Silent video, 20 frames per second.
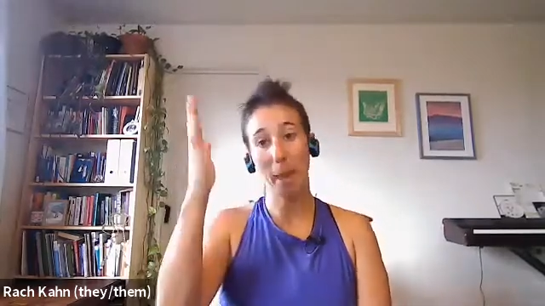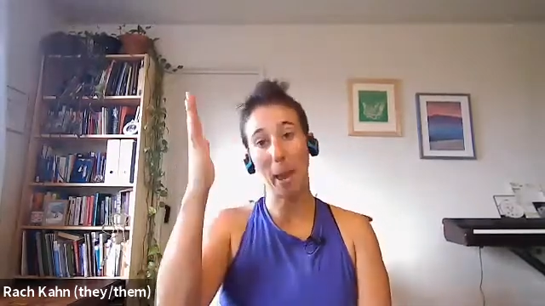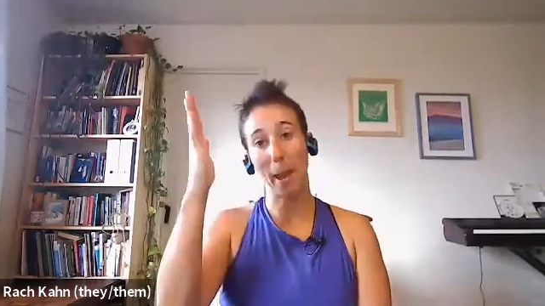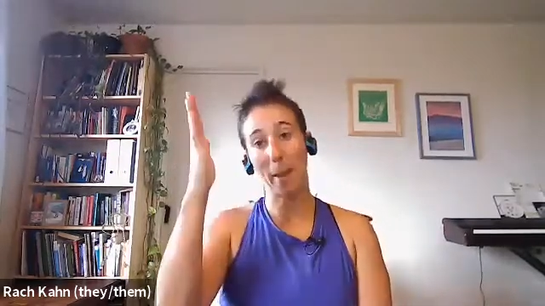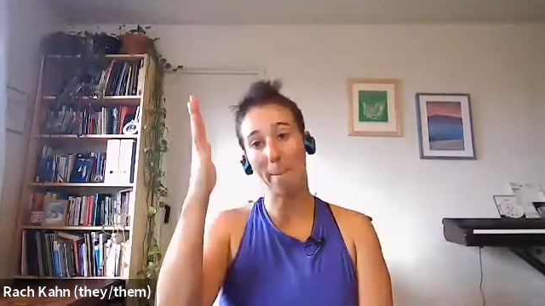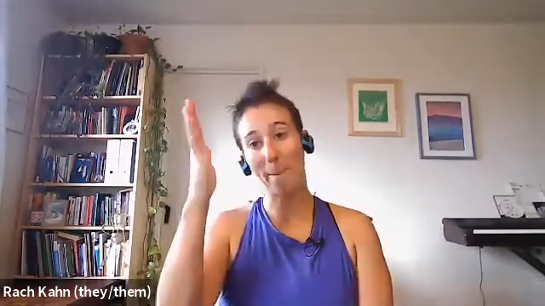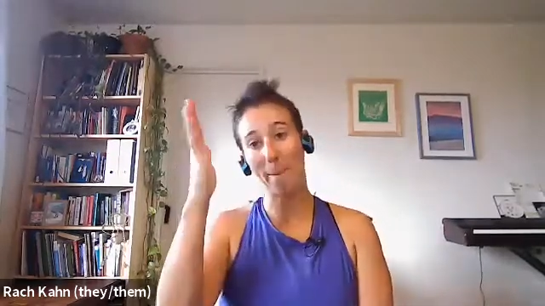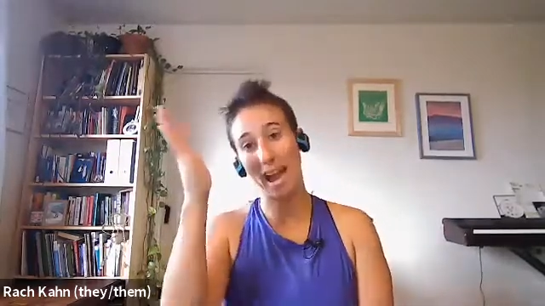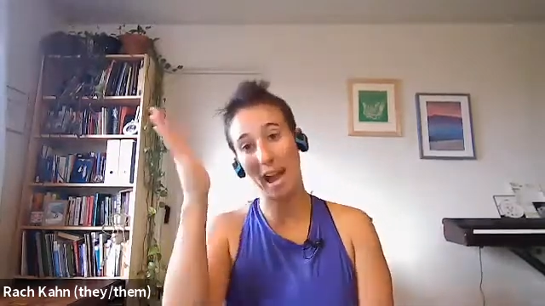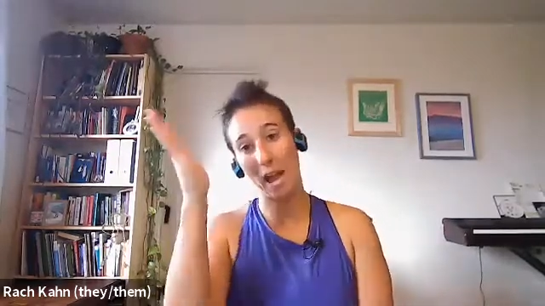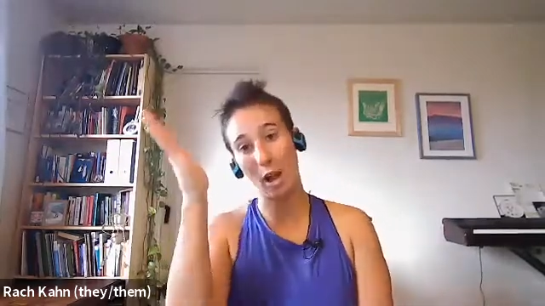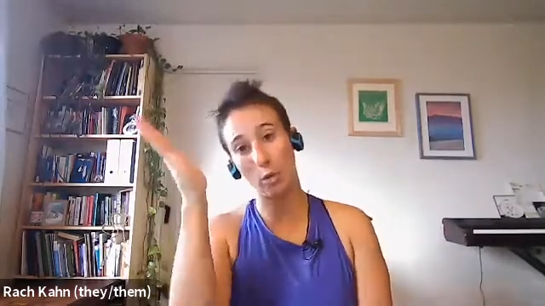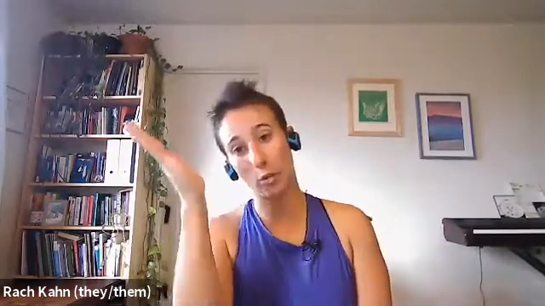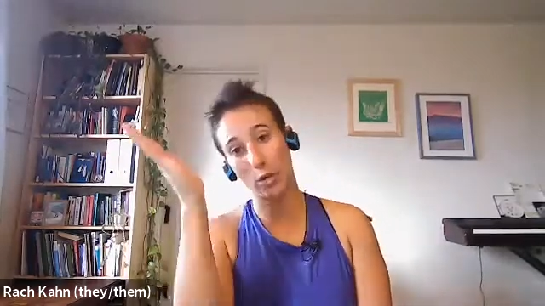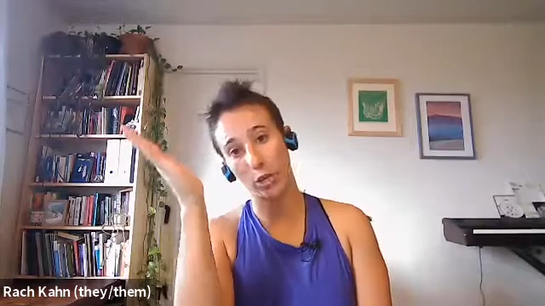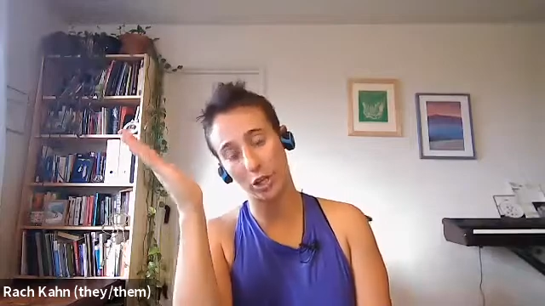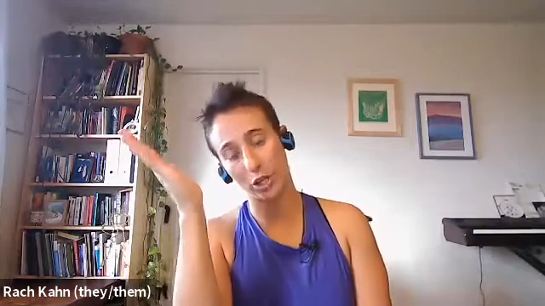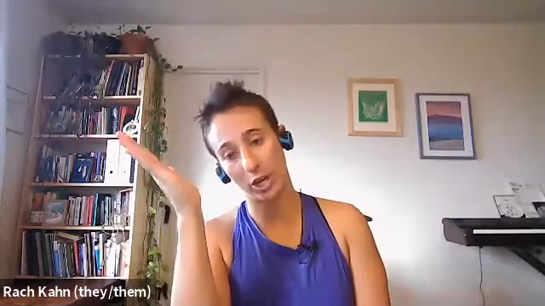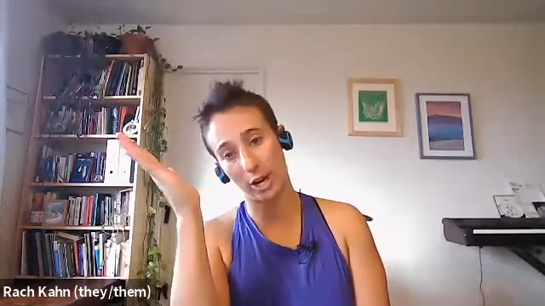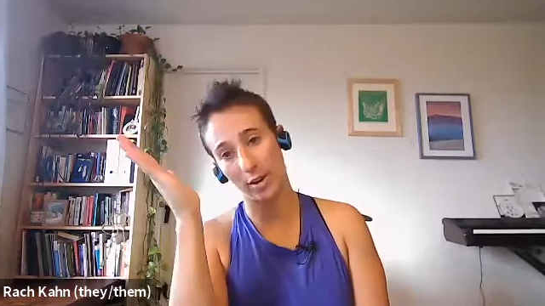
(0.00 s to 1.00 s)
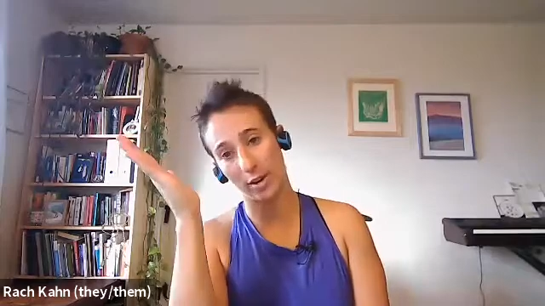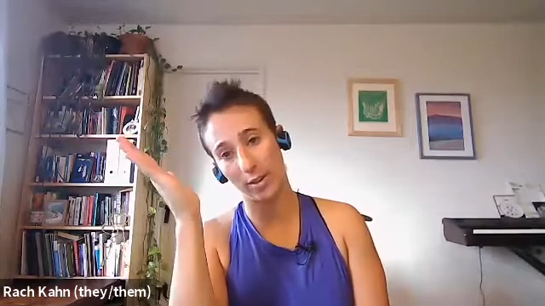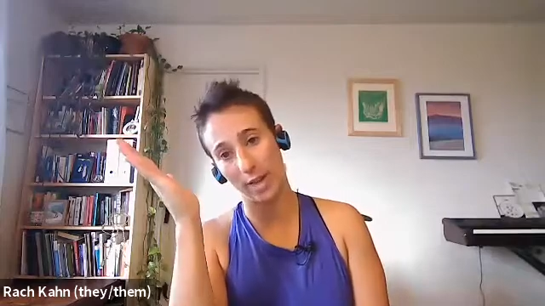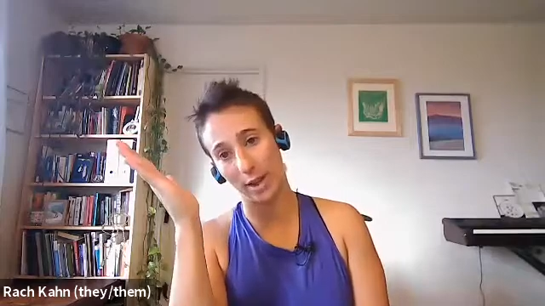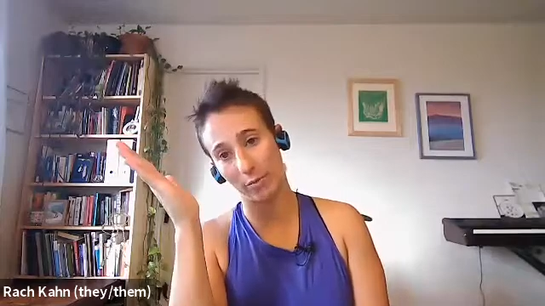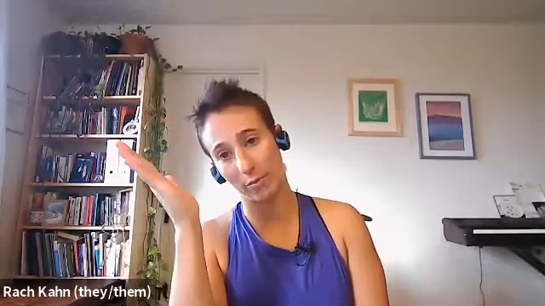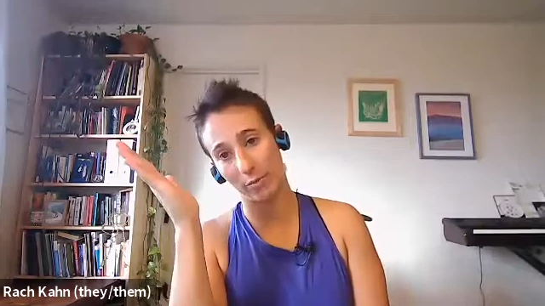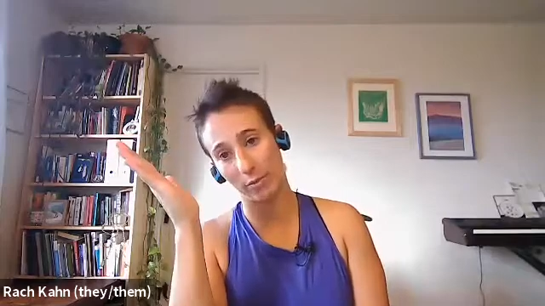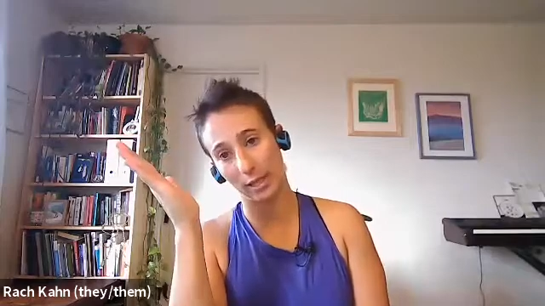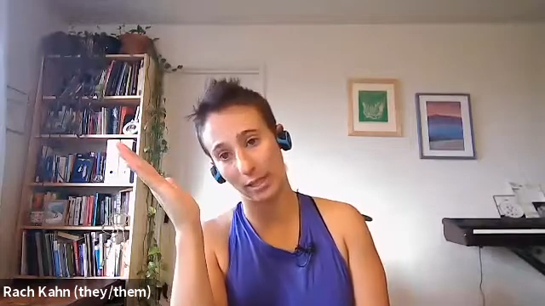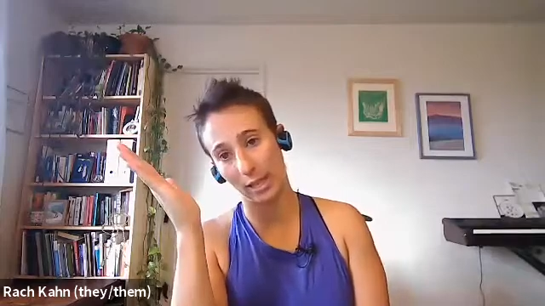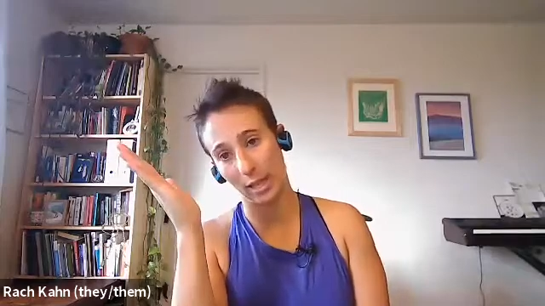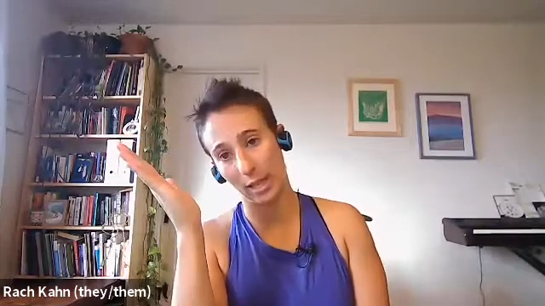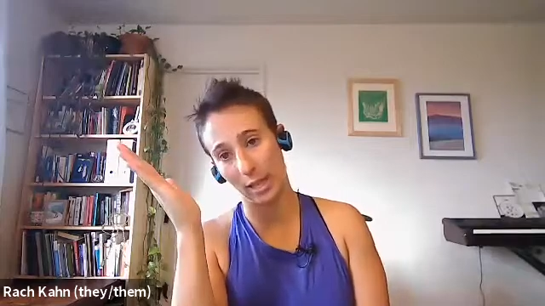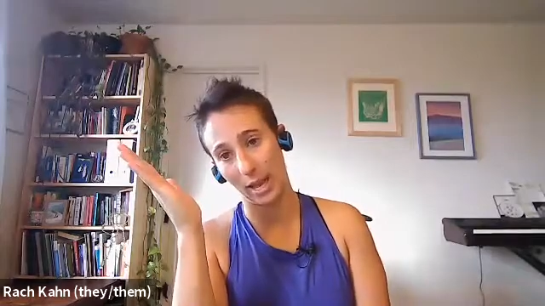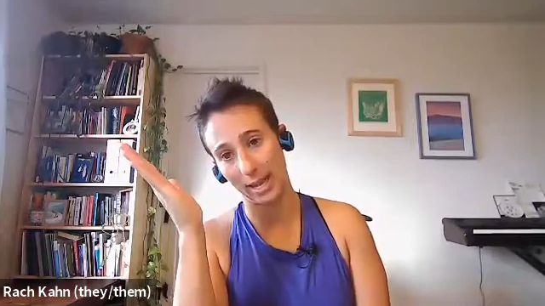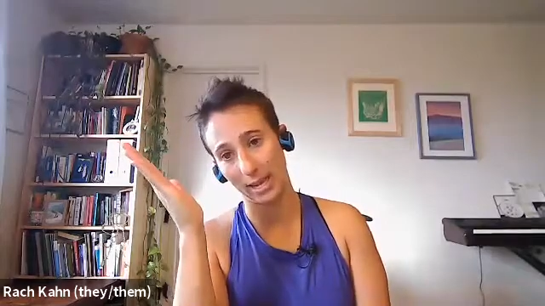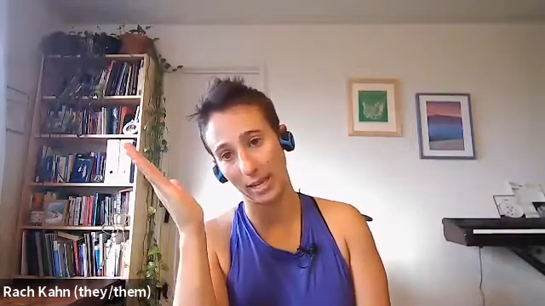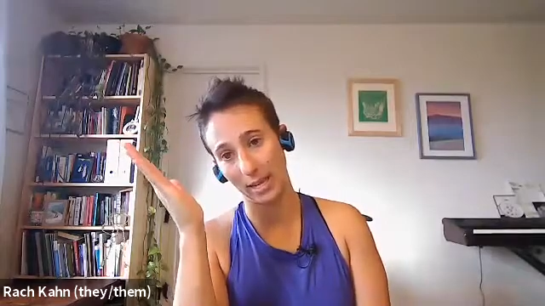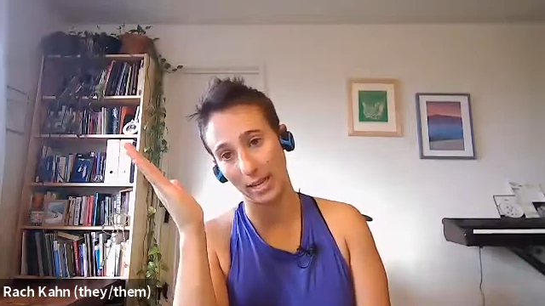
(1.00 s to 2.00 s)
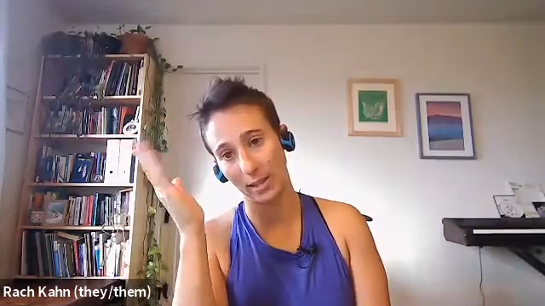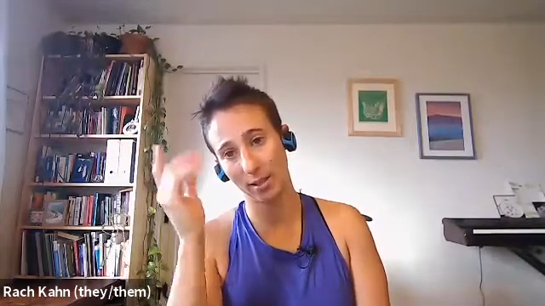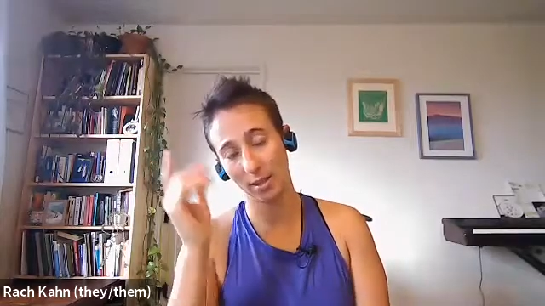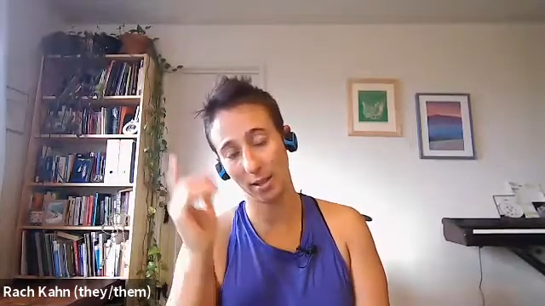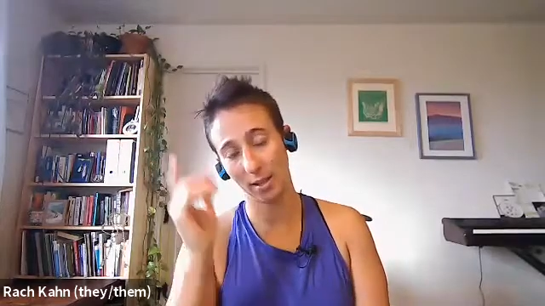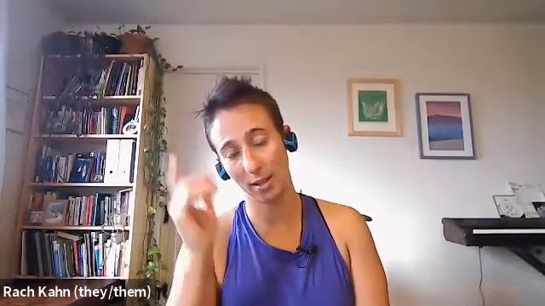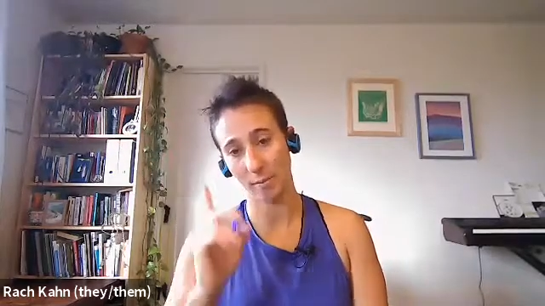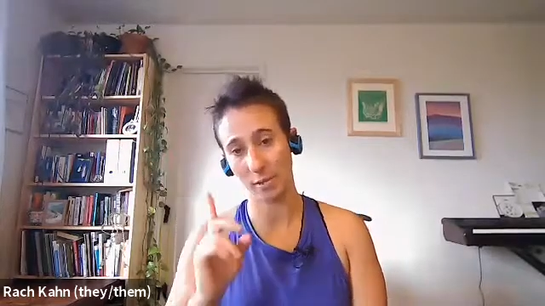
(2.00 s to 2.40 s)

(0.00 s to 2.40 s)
a power chair that reclines,